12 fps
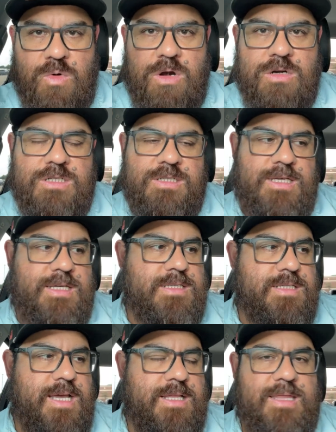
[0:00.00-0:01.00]
is
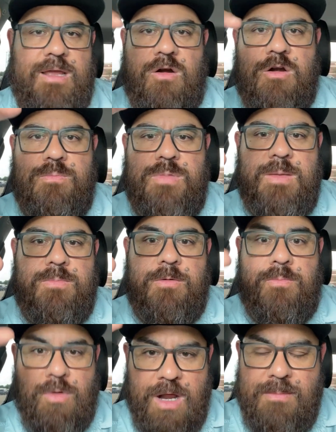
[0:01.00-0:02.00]
that there are people
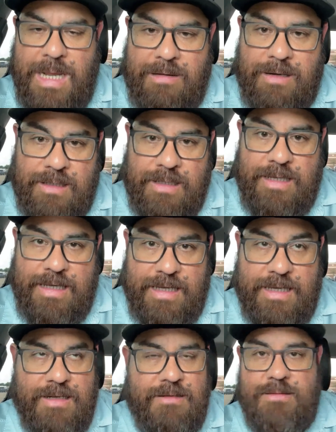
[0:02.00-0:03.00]
primarily
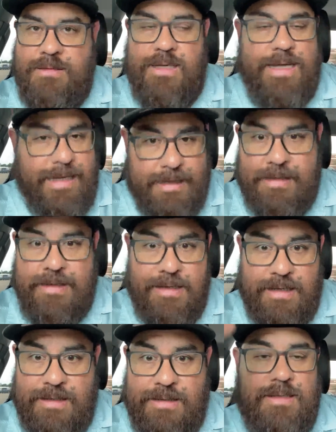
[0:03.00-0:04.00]
in
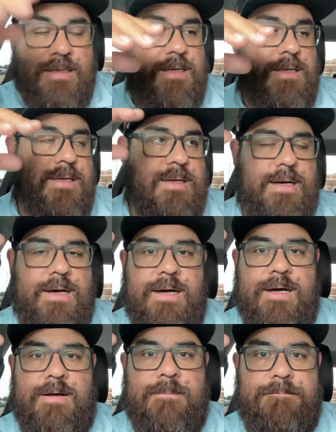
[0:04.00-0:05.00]
India,
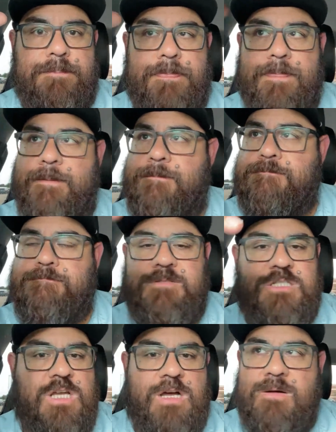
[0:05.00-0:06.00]
um,
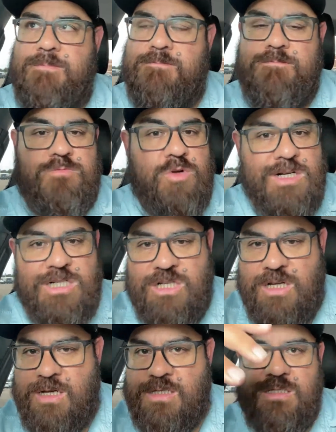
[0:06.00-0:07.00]
some
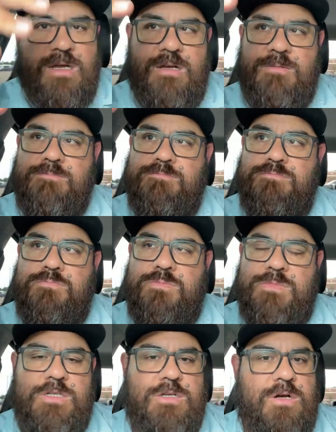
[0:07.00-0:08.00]
Russia, some
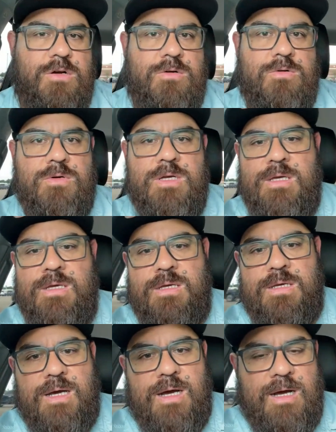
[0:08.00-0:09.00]

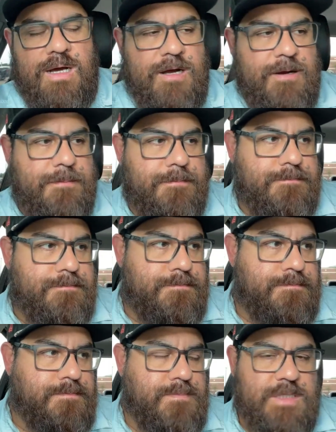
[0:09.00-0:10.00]
um,
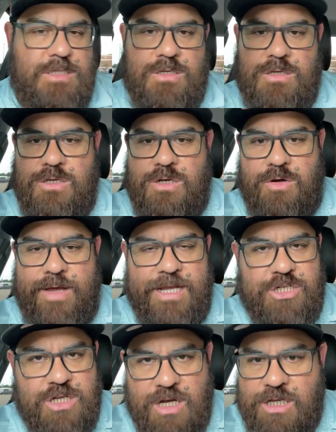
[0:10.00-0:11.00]
Asian
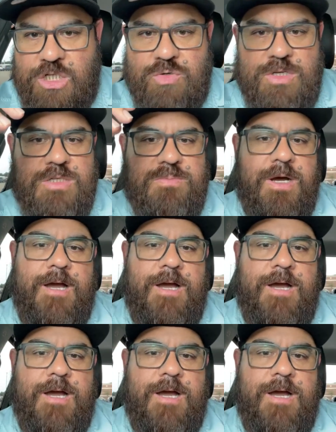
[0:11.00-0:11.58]
countries, but